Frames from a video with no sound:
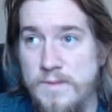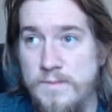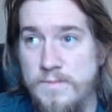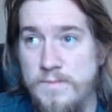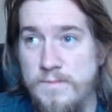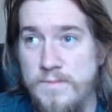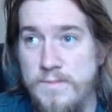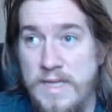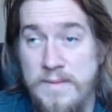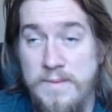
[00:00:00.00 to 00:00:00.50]

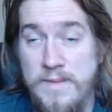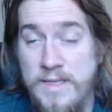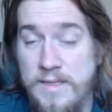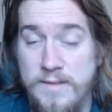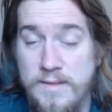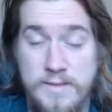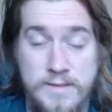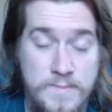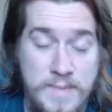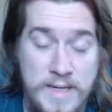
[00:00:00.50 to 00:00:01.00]

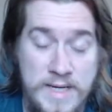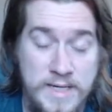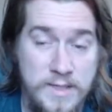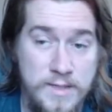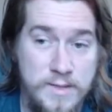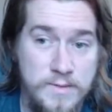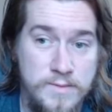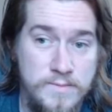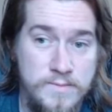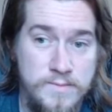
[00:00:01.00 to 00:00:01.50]
Maybe, depending
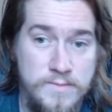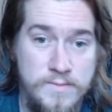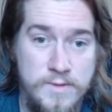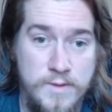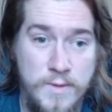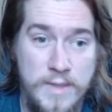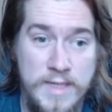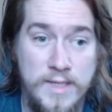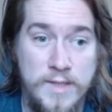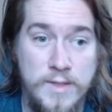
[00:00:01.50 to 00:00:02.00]
on the
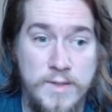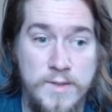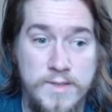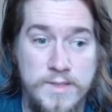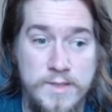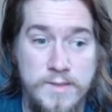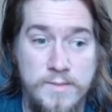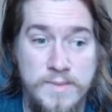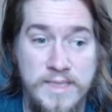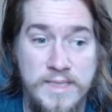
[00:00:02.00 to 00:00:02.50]
way it goes,
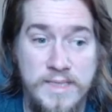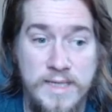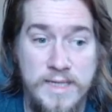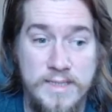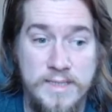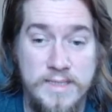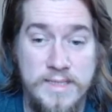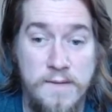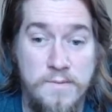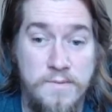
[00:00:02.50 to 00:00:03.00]
it'll be
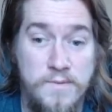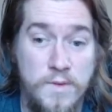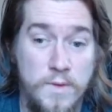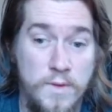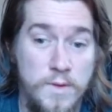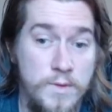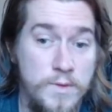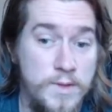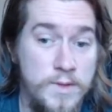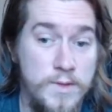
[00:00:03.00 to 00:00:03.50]
the top
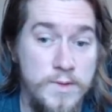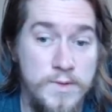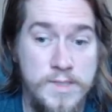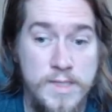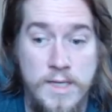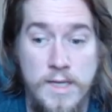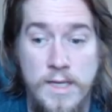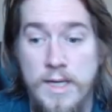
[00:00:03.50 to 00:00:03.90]
4. Who knows?